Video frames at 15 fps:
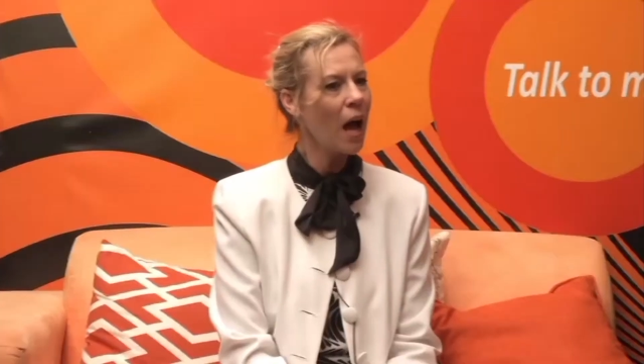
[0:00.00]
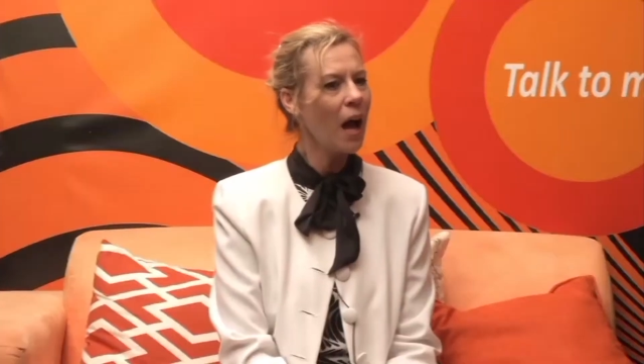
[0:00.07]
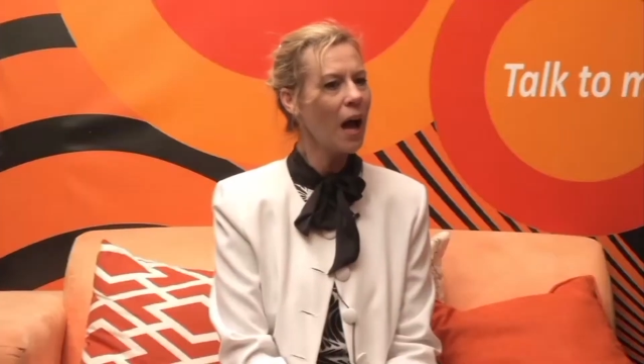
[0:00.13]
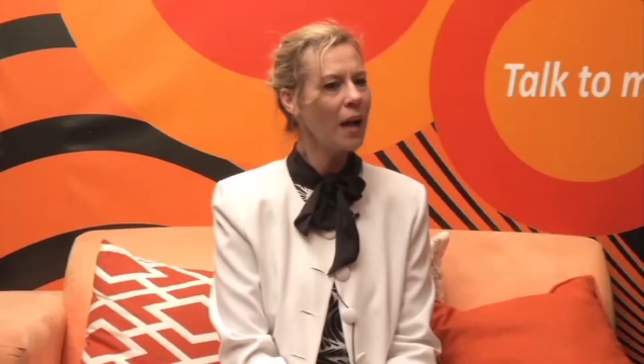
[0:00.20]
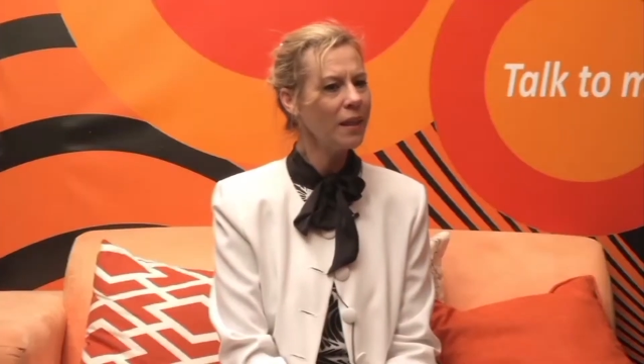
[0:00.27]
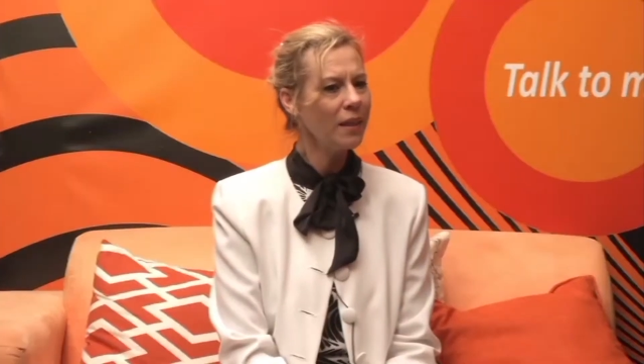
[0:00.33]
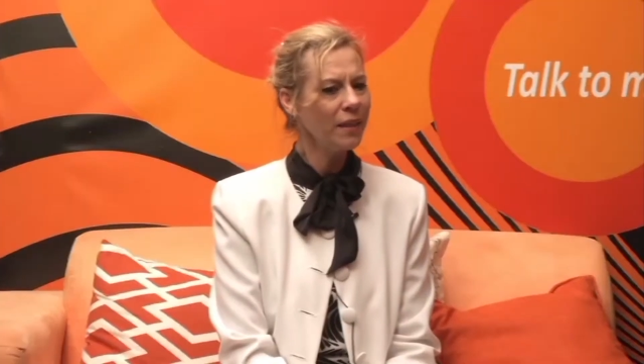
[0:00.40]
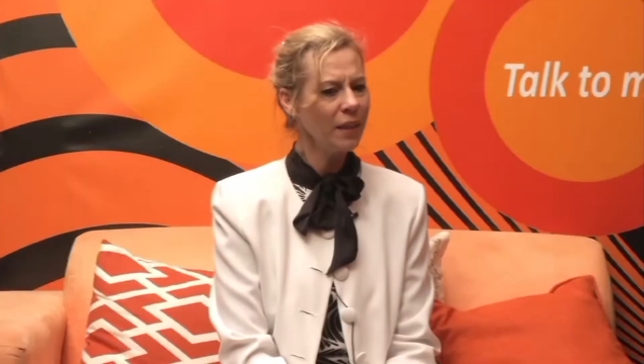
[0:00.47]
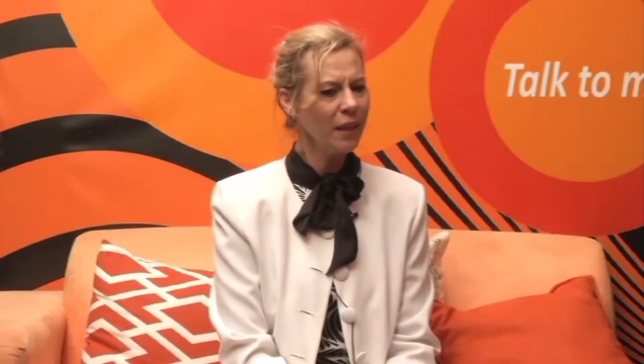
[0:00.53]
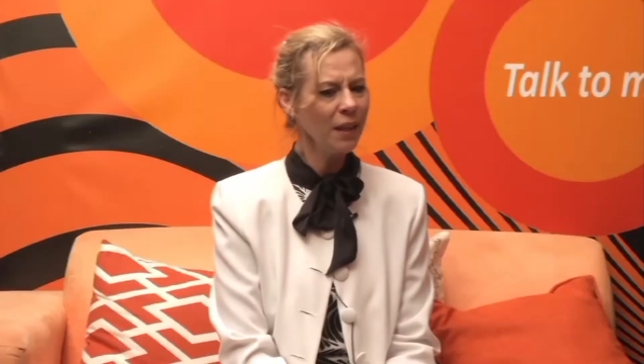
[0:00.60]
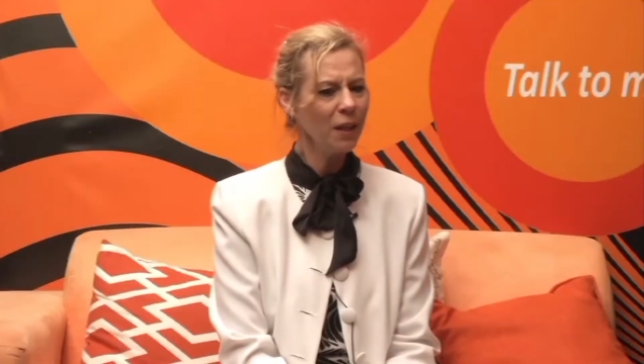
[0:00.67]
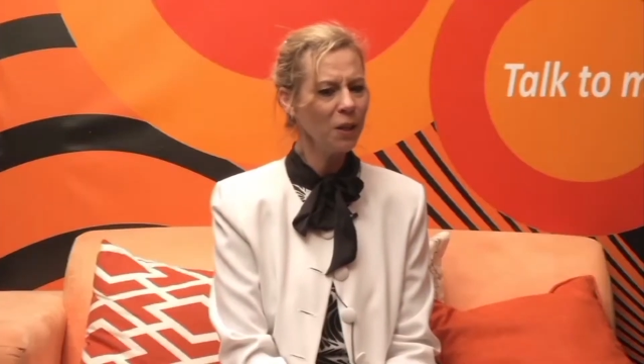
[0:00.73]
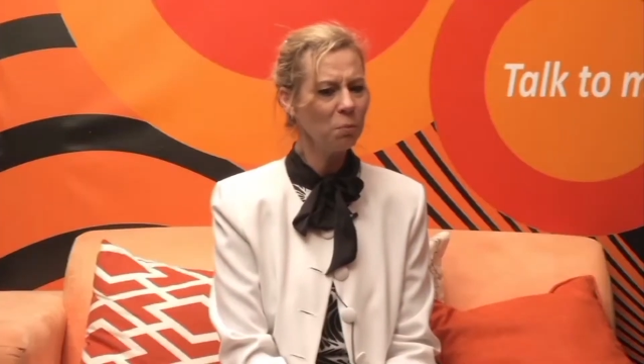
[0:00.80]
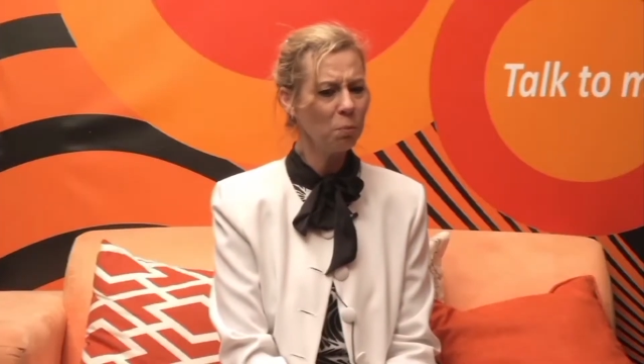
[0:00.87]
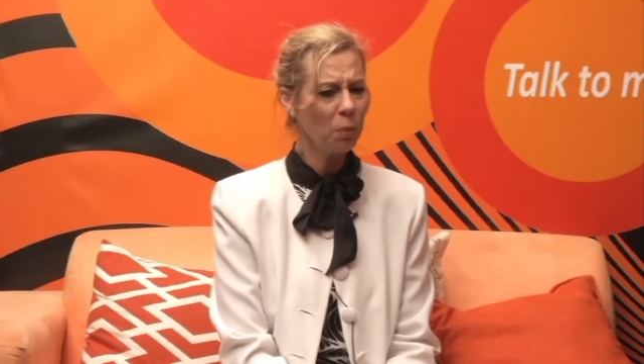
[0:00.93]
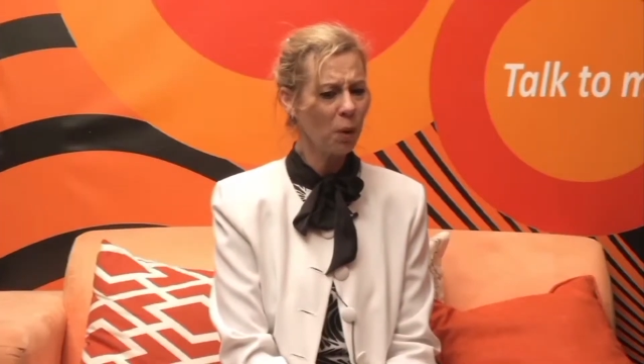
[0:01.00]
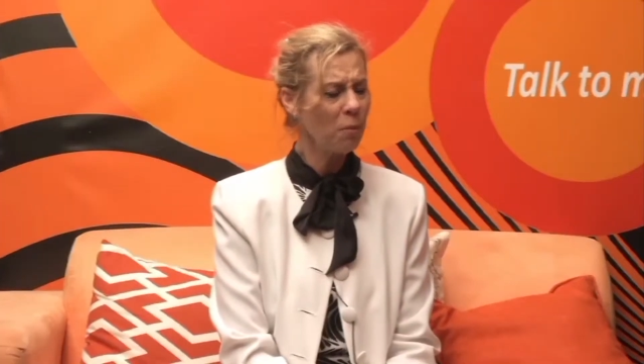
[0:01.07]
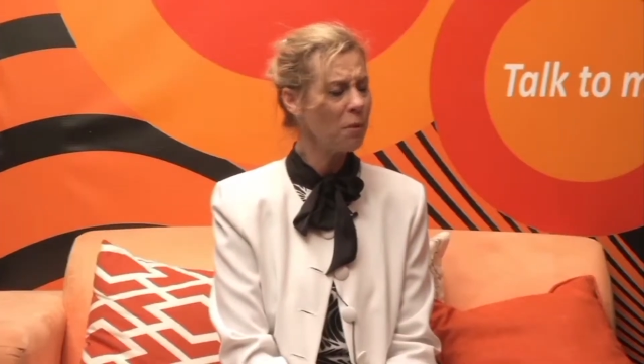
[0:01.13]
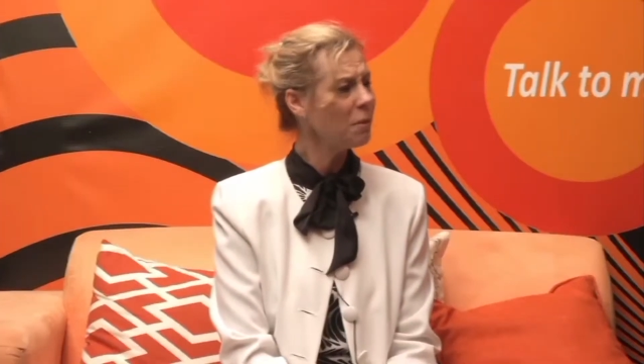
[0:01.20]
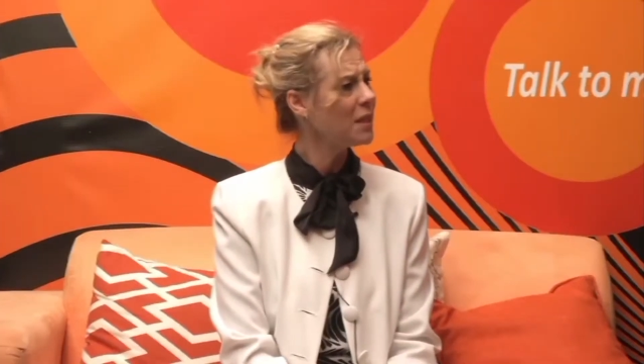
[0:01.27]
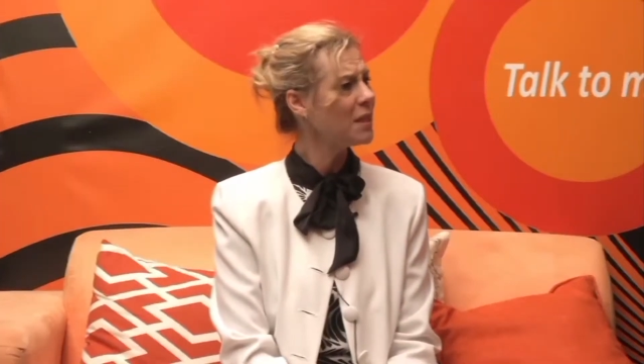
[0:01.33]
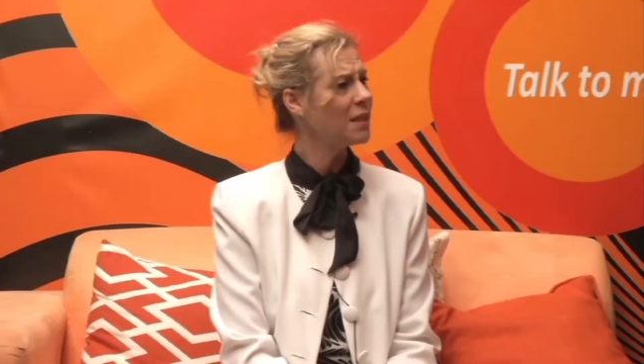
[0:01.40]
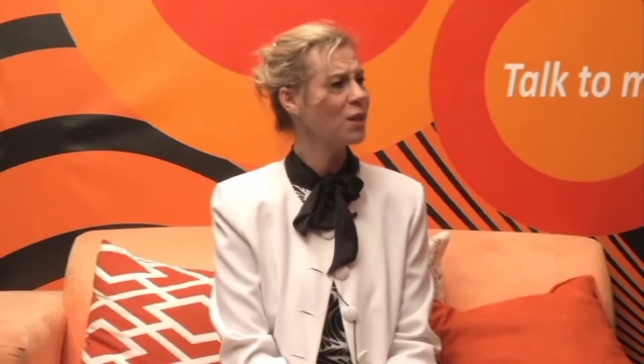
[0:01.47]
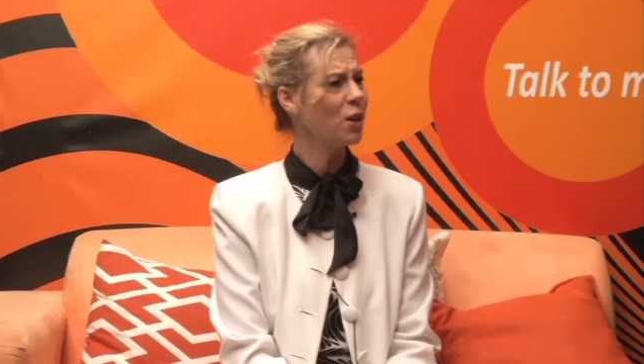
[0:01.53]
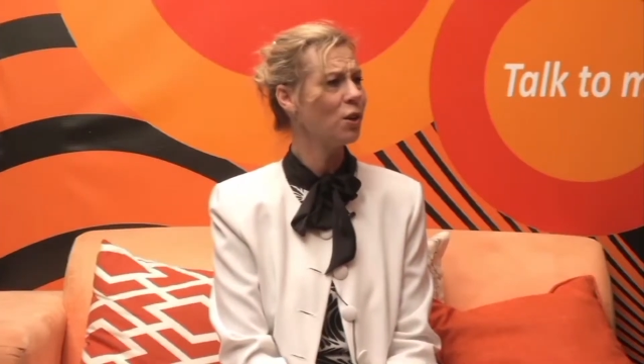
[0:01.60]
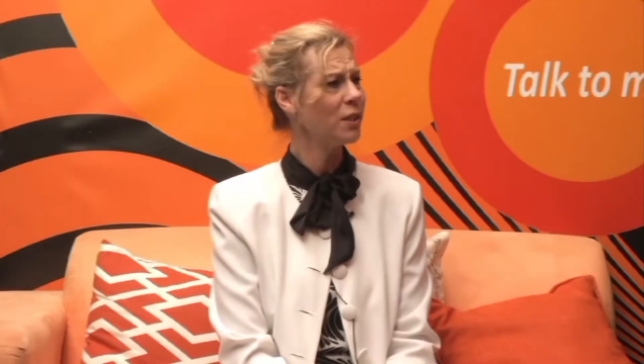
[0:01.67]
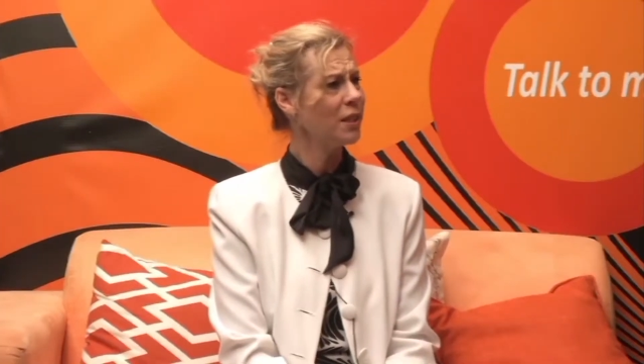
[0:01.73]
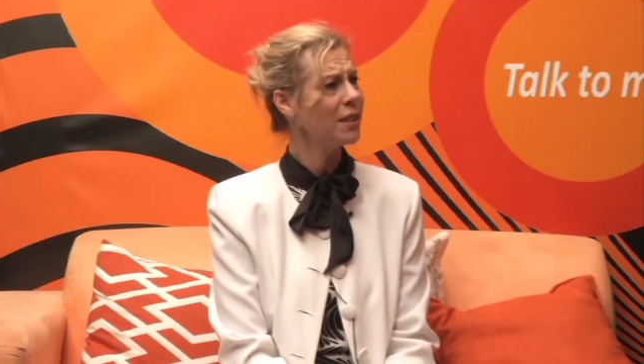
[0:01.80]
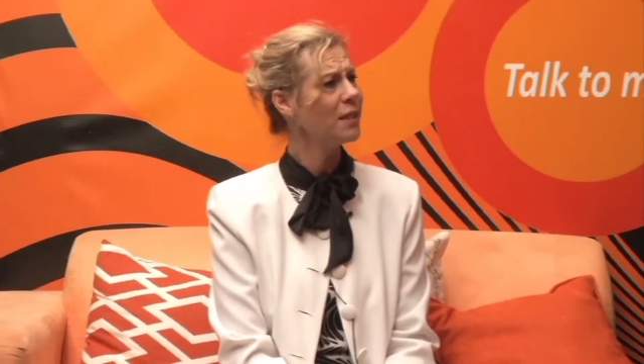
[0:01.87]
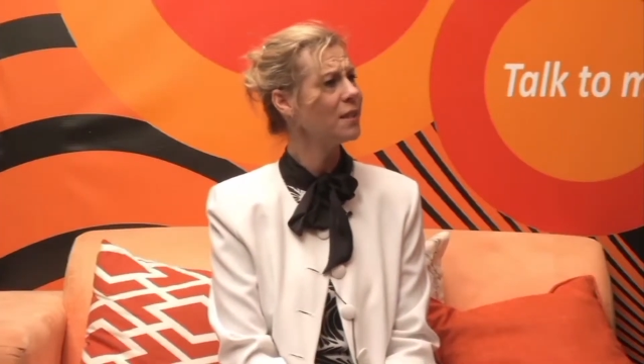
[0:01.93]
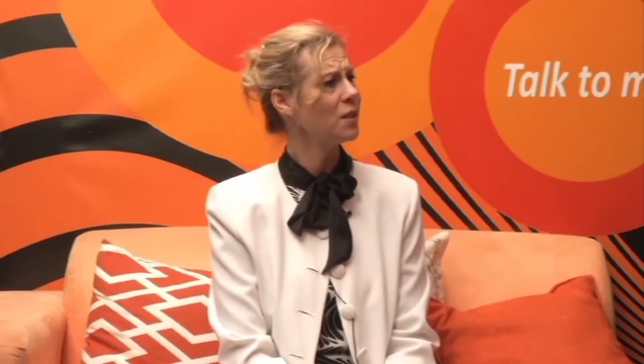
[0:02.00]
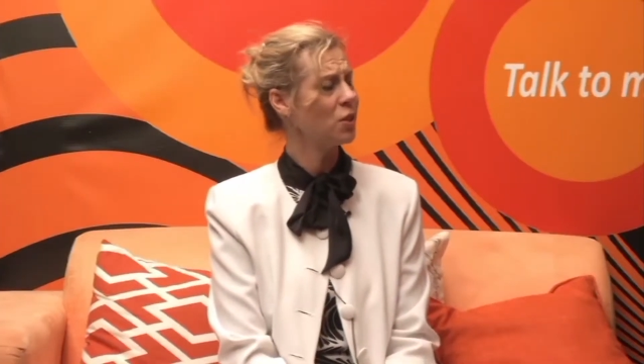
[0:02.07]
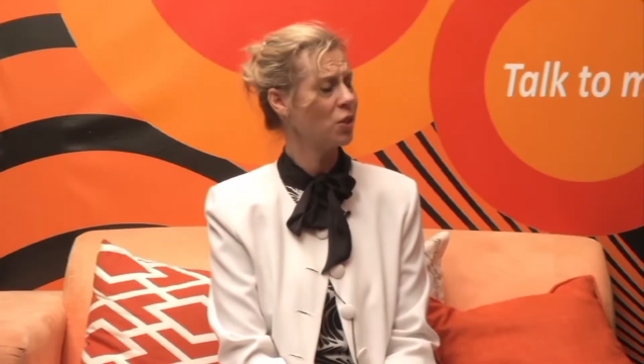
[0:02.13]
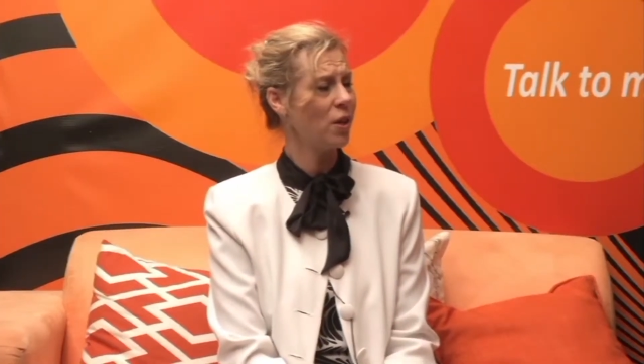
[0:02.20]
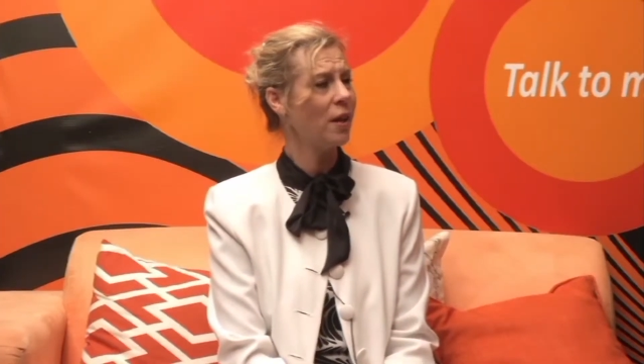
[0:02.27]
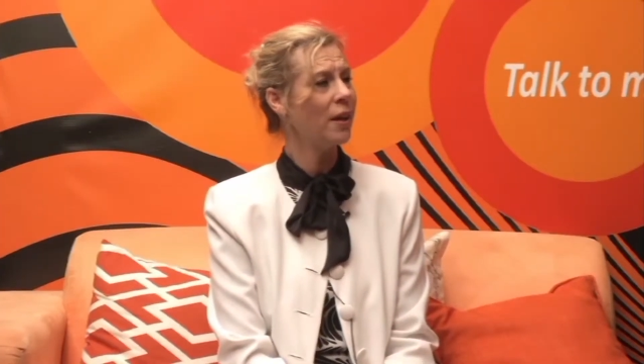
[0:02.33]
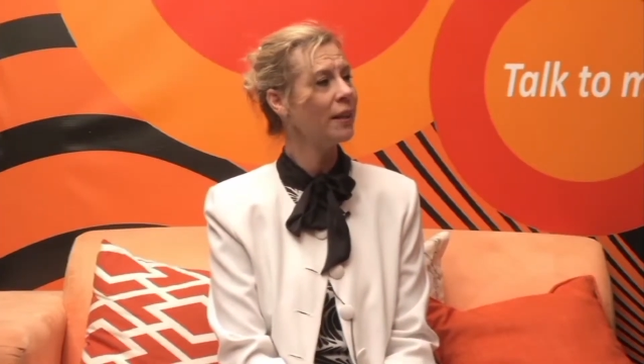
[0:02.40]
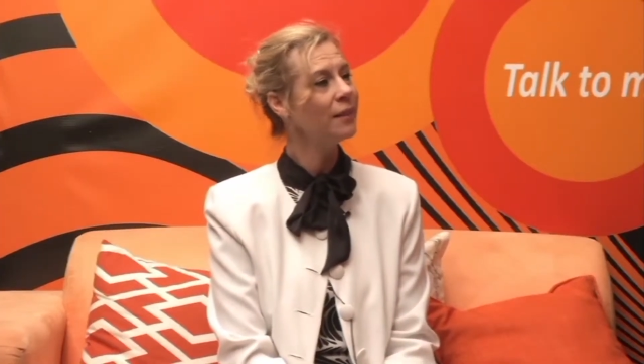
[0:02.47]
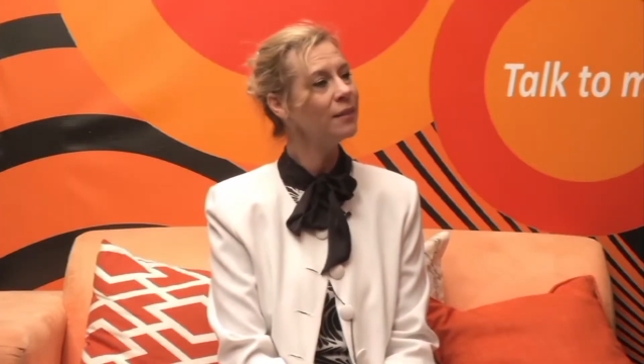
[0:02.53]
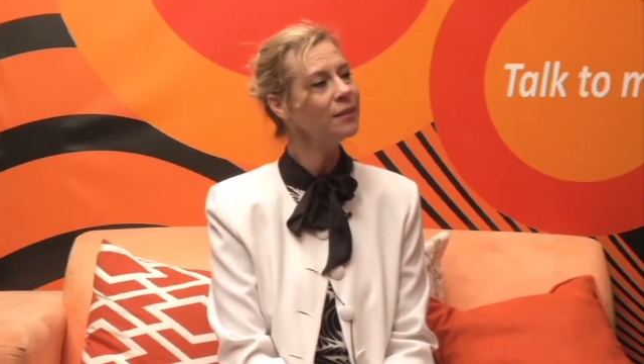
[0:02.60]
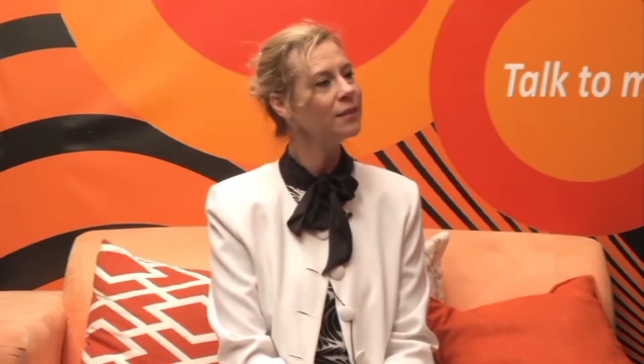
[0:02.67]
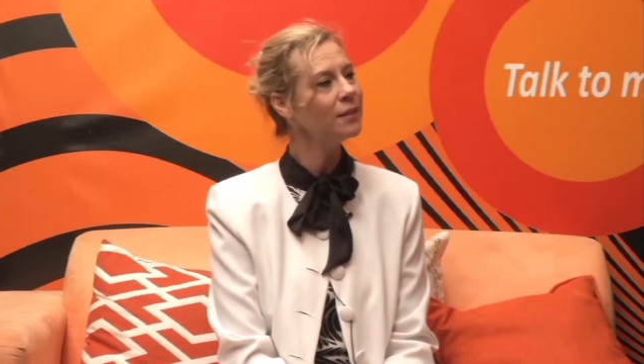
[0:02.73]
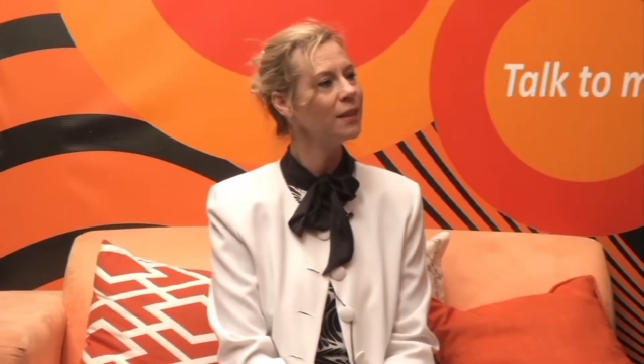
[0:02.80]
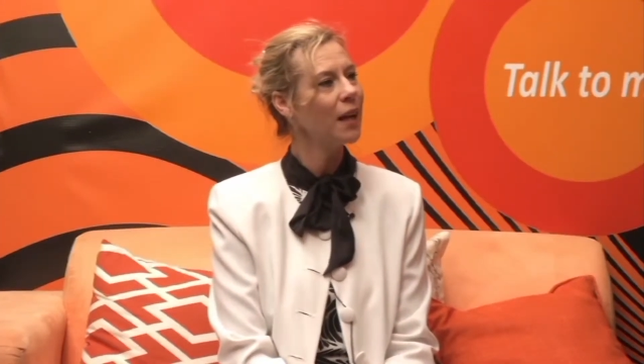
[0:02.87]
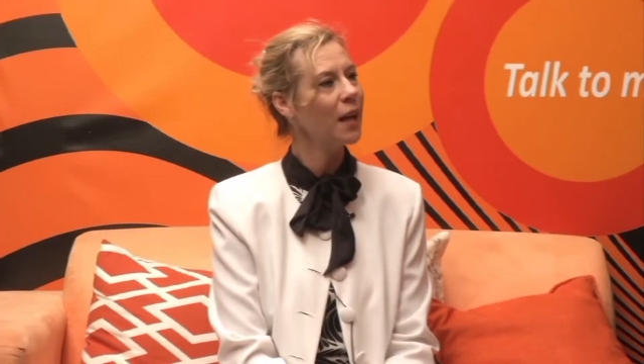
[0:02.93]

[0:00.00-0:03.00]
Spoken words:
I think it probably started as a child.